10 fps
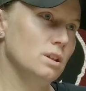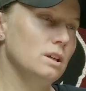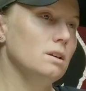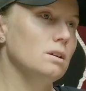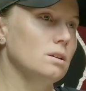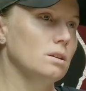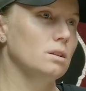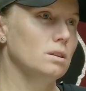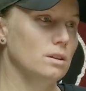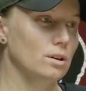Do you think
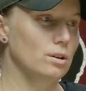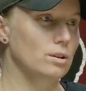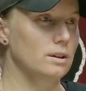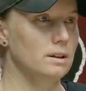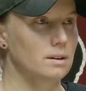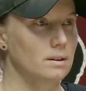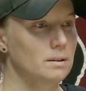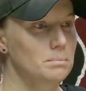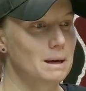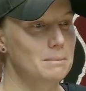though,
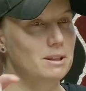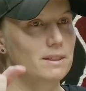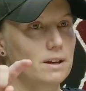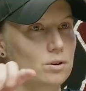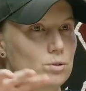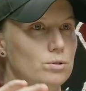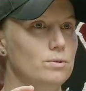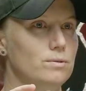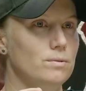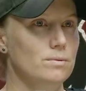then maybe they
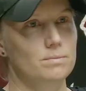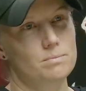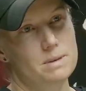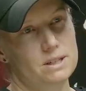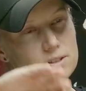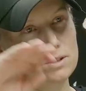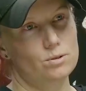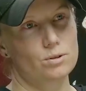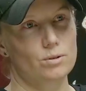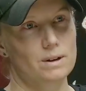could mix
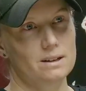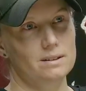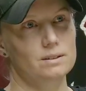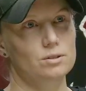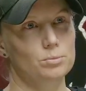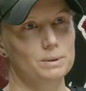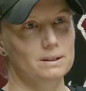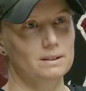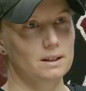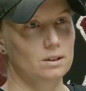the order around a little
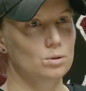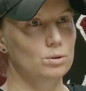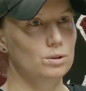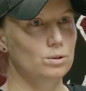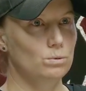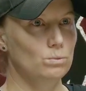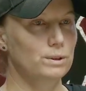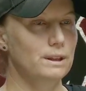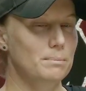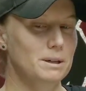bit. Like,
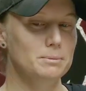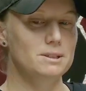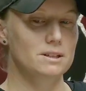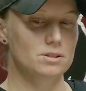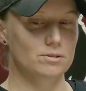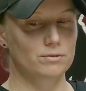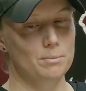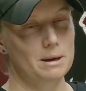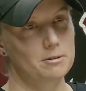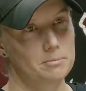would there be potential
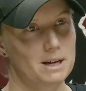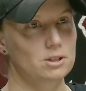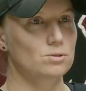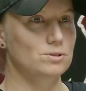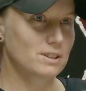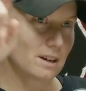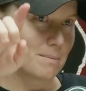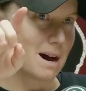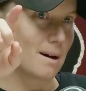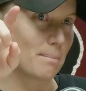for maybe Matt Short to
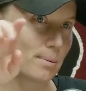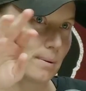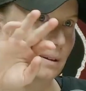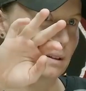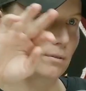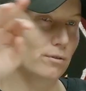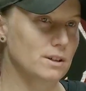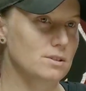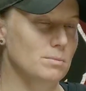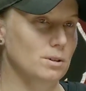come up and then
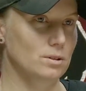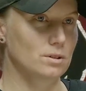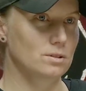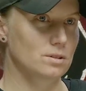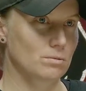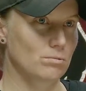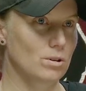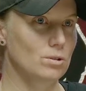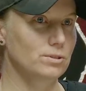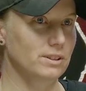Fraser-McGurk to
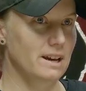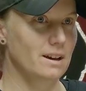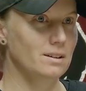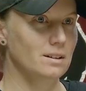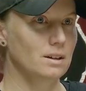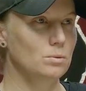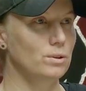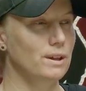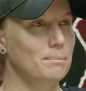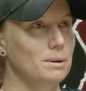roll down? Like,
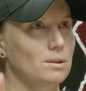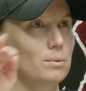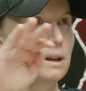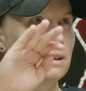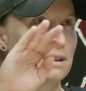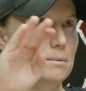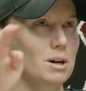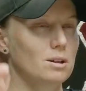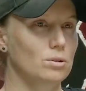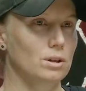would that be the way that they
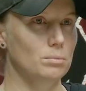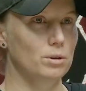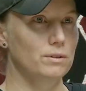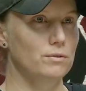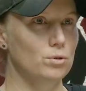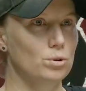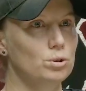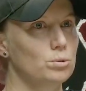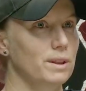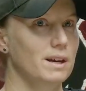might look at it moving
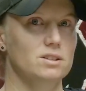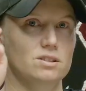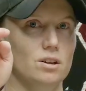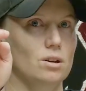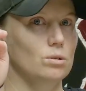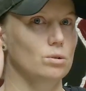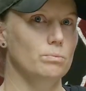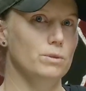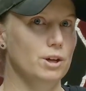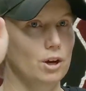forward? Or will they just go,
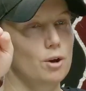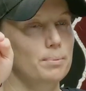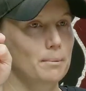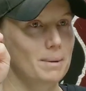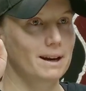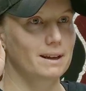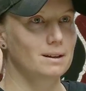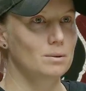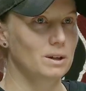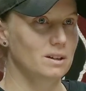look, you're going to open the
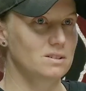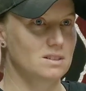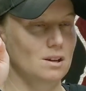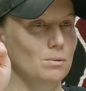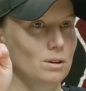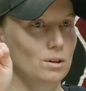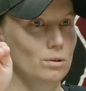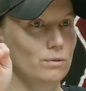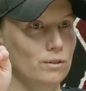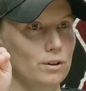batting, we're going to stick with
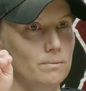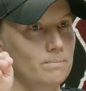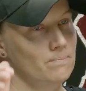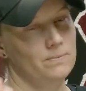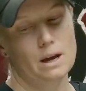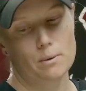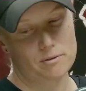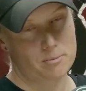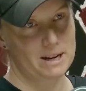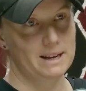you for
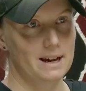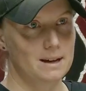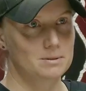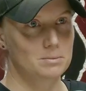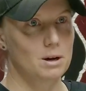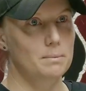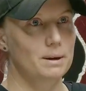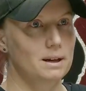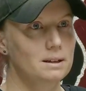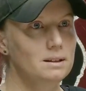however many games it
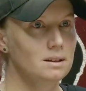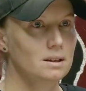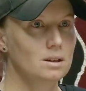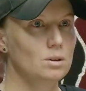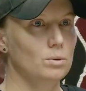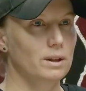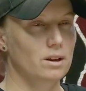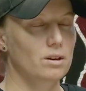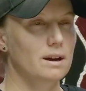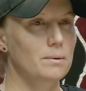might be? Will
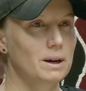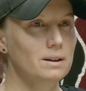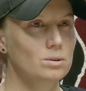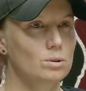they go that